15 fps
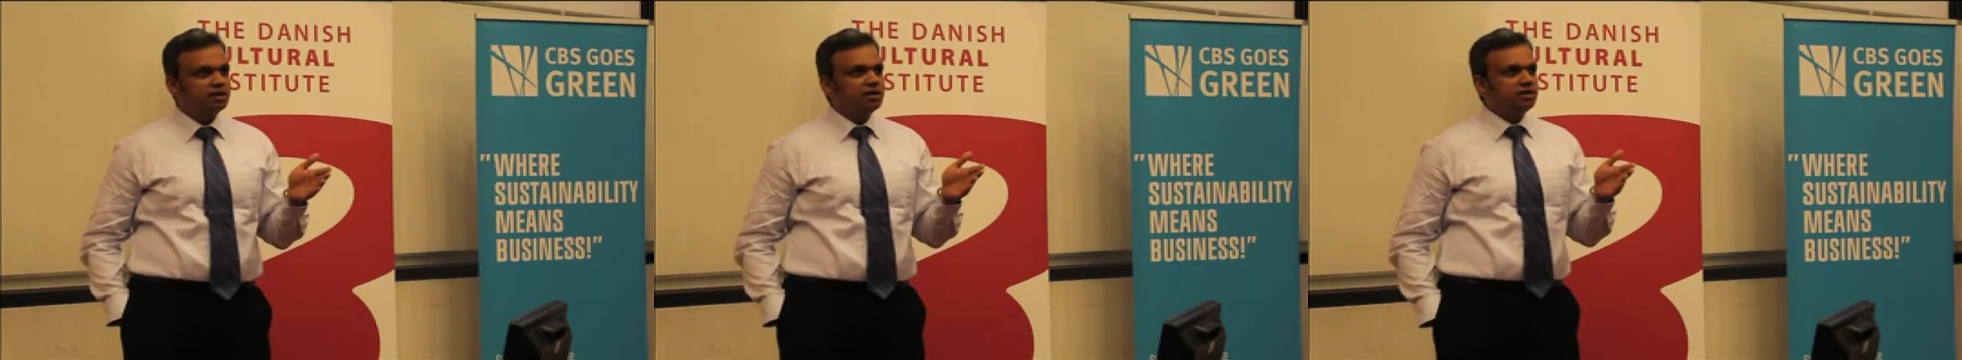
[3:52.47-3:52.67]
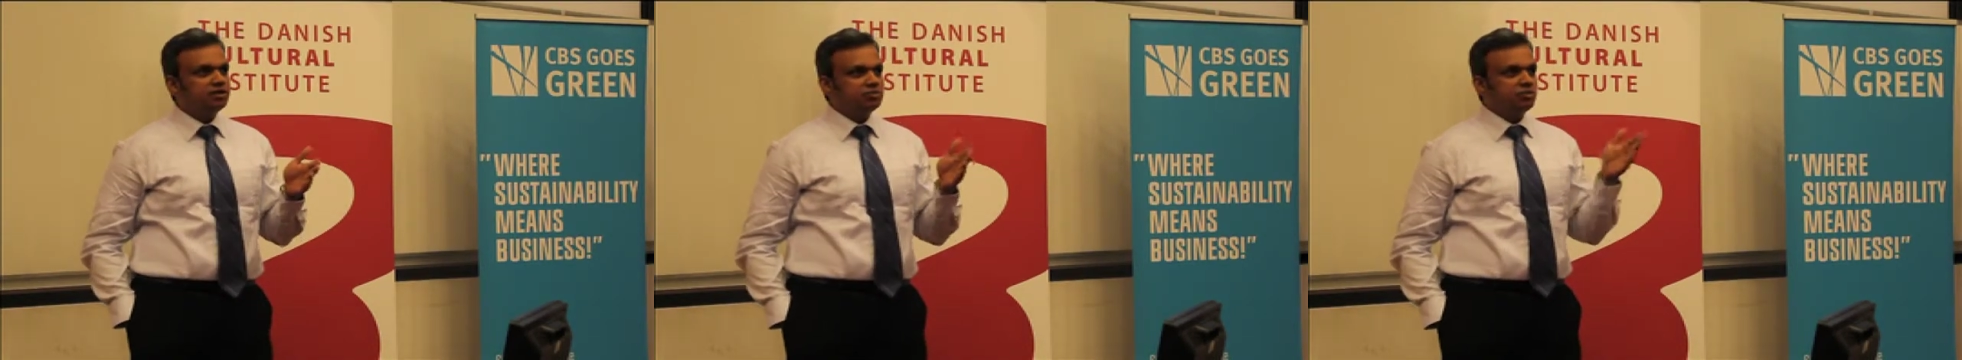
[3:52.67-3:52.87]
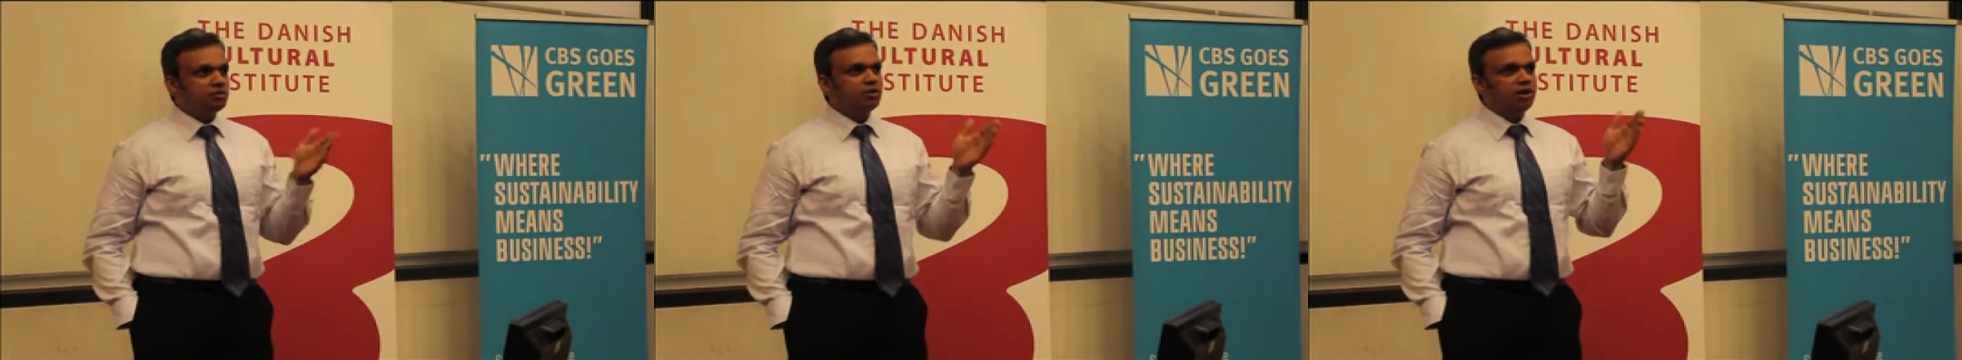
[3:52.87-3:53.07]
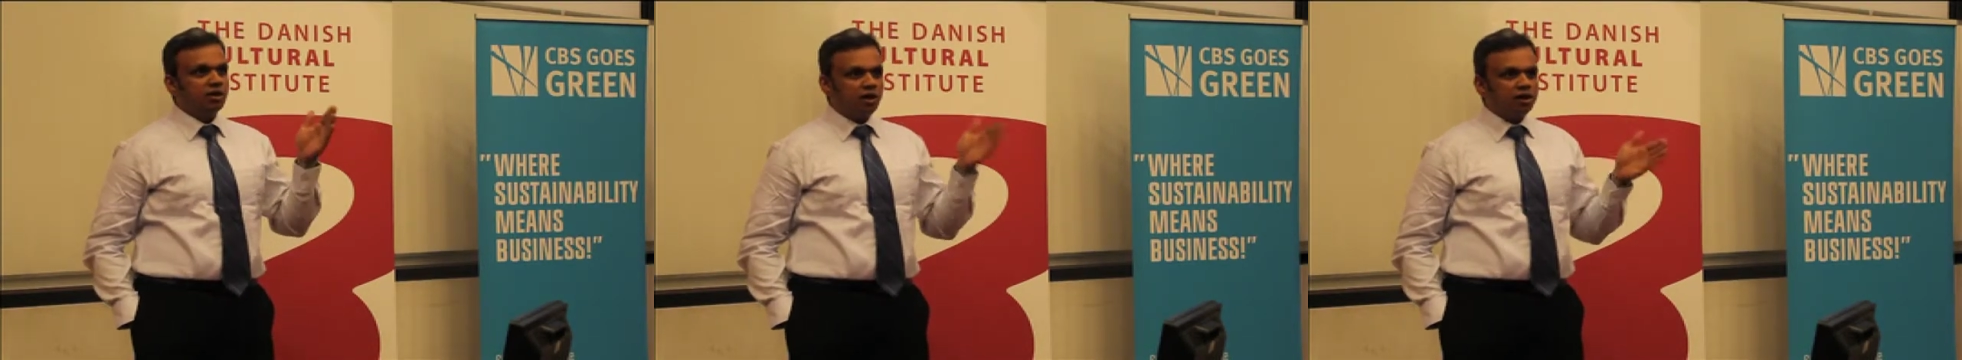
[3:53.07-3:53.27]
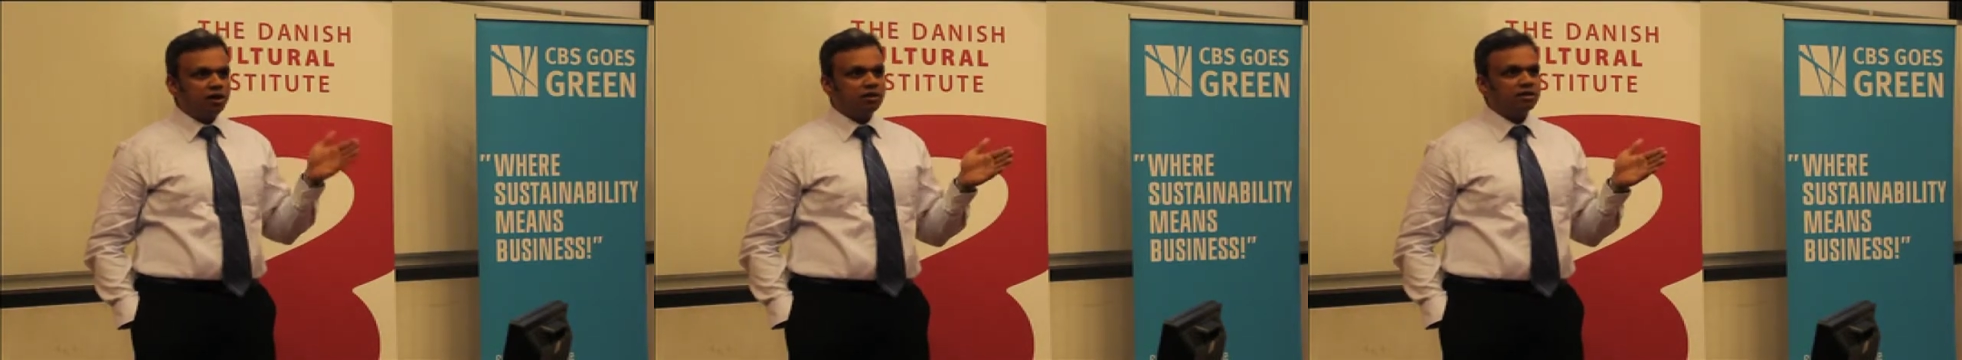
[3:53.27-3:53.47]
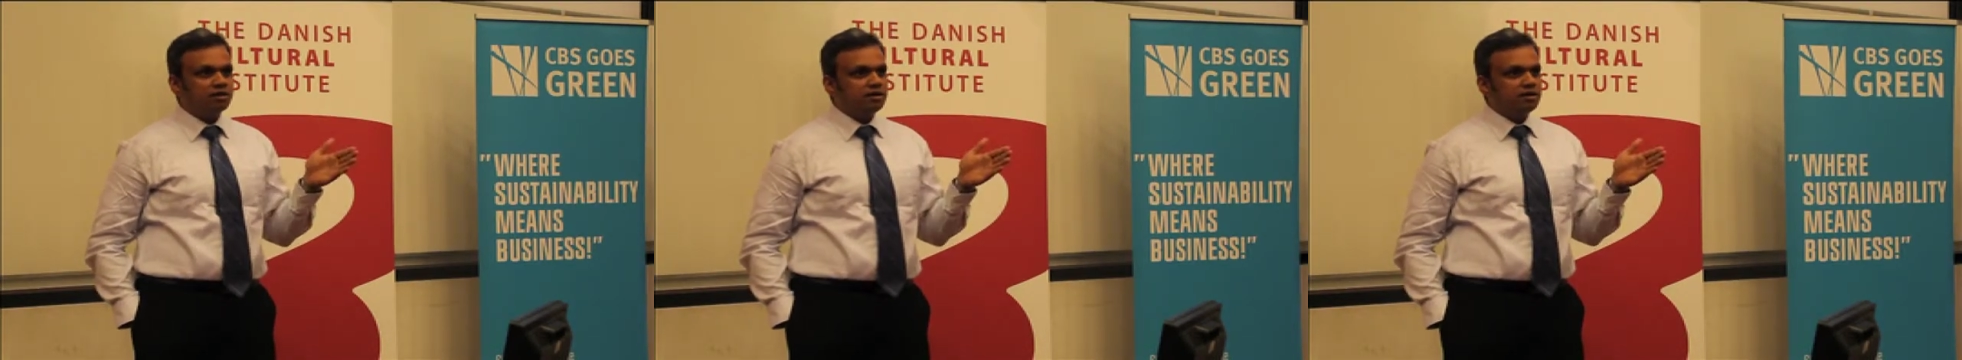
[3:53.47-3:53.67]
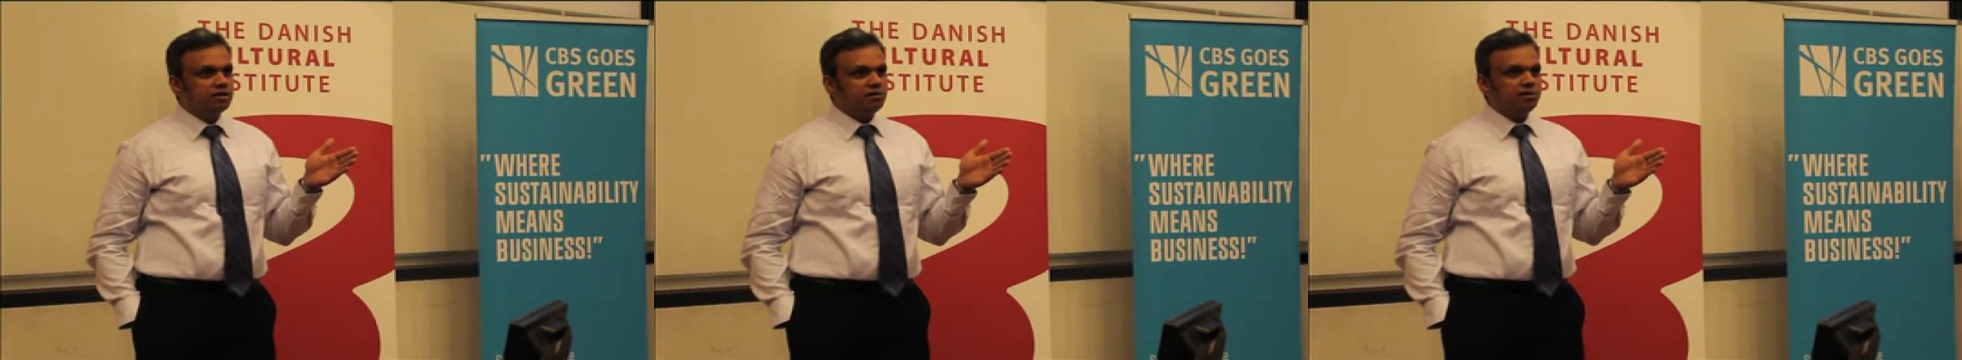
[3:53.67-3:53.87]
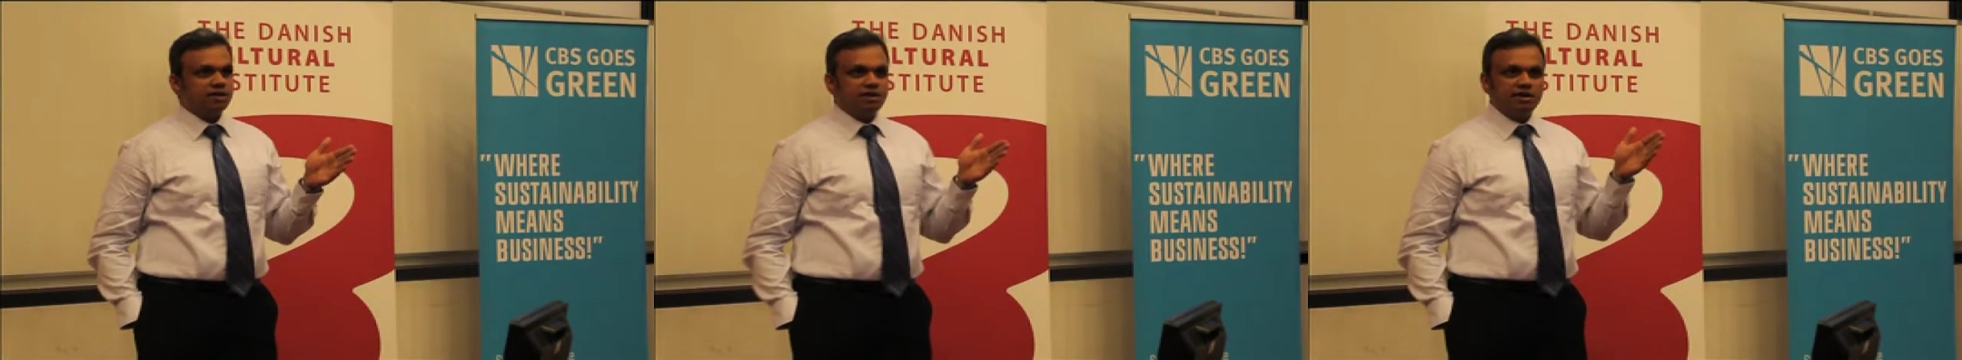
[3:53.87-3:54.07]
You know a lot.
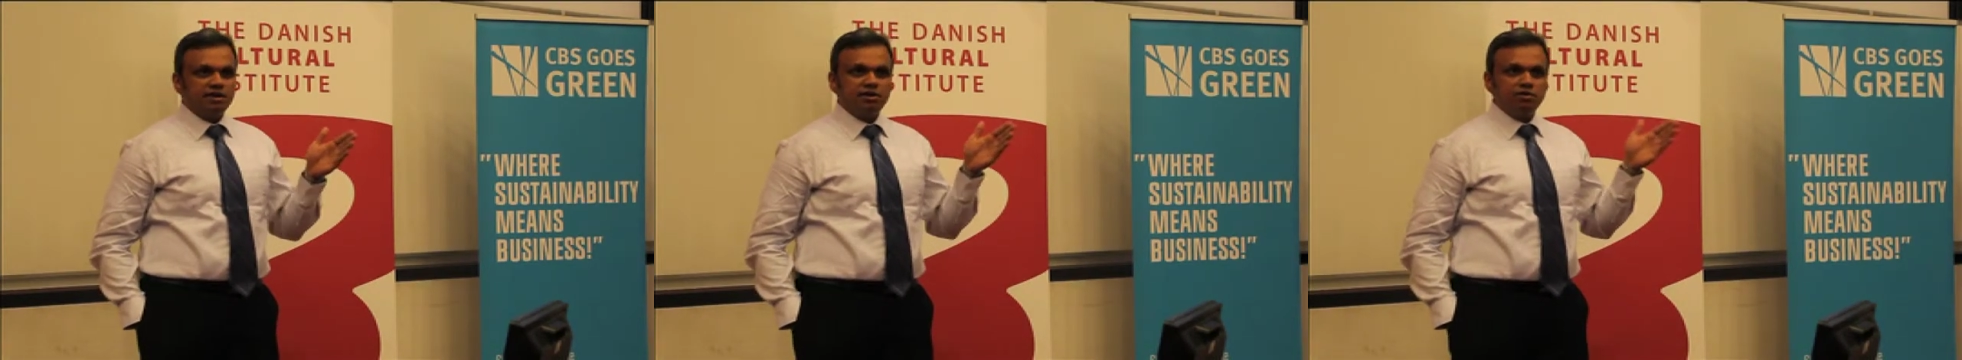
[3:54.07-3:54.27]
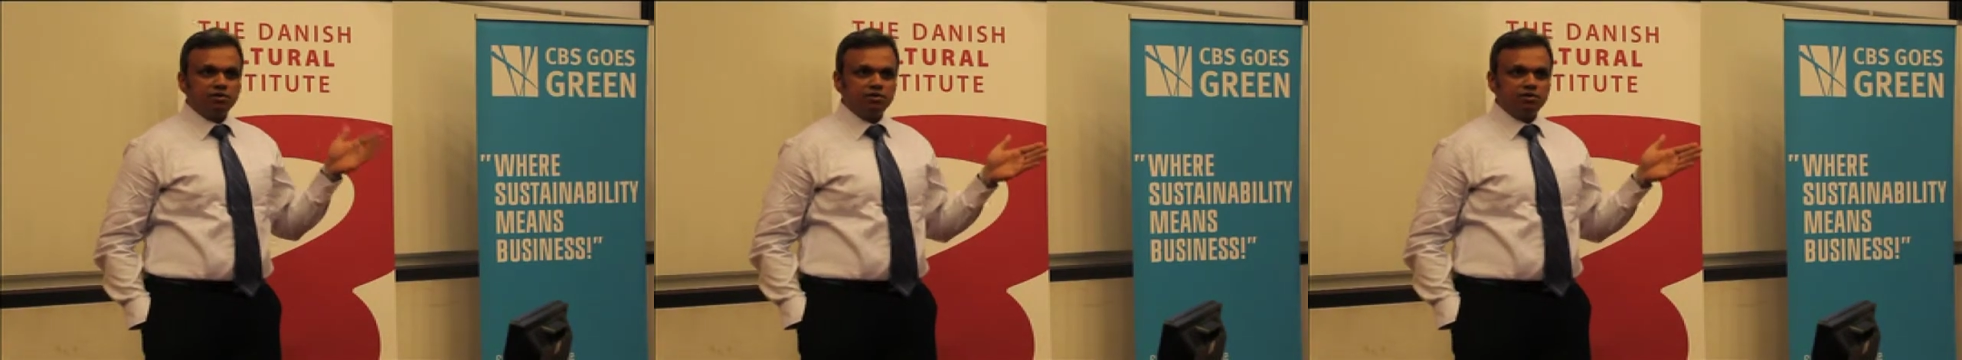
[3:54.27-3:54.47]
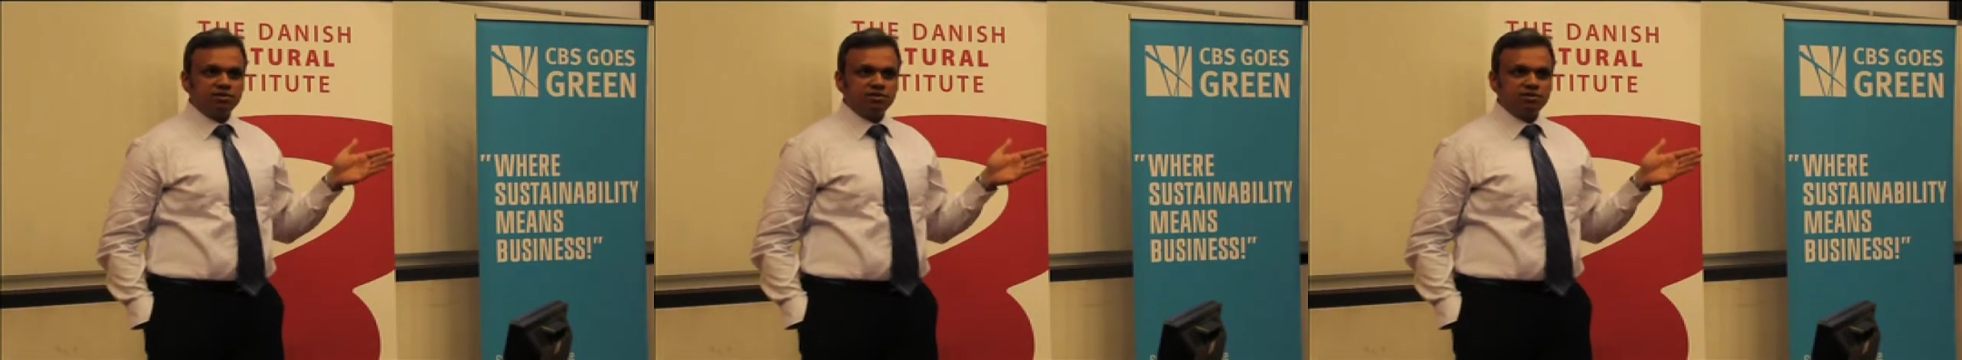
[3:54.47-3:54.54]
But they didn't know.